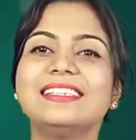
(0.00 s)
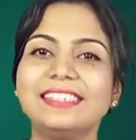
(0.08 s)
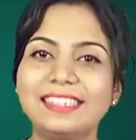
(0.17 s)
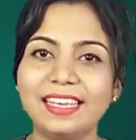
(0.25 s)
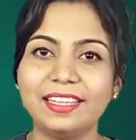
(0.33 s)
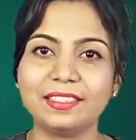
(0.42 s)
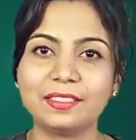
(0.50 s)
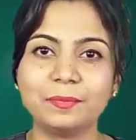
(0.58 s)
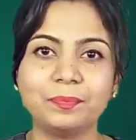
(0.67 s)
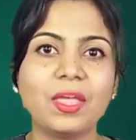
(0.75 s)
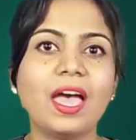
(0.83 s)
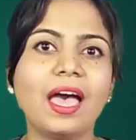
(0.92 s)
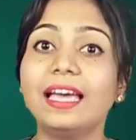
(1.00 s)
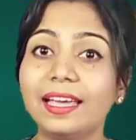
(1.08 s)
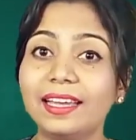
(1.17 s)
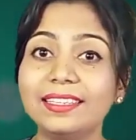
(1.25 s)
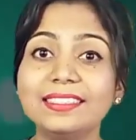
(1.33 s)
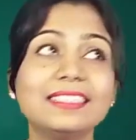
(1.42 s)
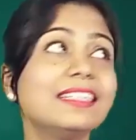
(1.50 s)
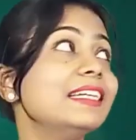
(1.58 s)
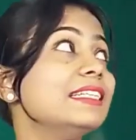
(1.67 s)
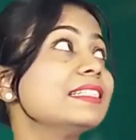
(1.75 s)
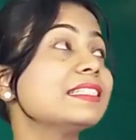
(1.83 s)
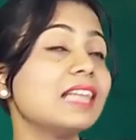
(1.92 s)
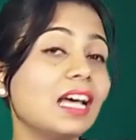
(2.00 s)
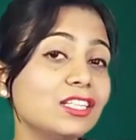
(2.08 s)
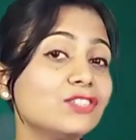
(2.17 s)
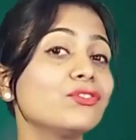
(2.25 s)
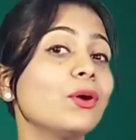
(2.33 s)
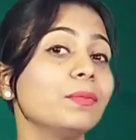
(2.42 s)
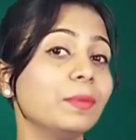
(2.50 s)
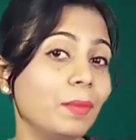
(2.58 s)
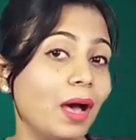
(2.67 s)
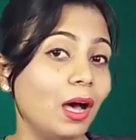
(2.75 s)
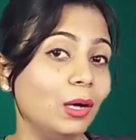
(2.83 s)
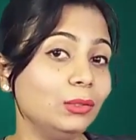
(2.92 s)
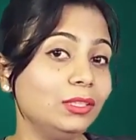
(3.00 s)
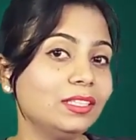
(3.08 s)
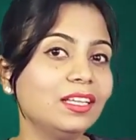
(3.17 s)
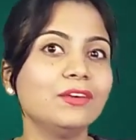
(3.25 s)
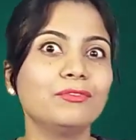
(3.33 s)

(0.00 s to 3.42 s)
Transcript: Yes, and it starts from the mouth,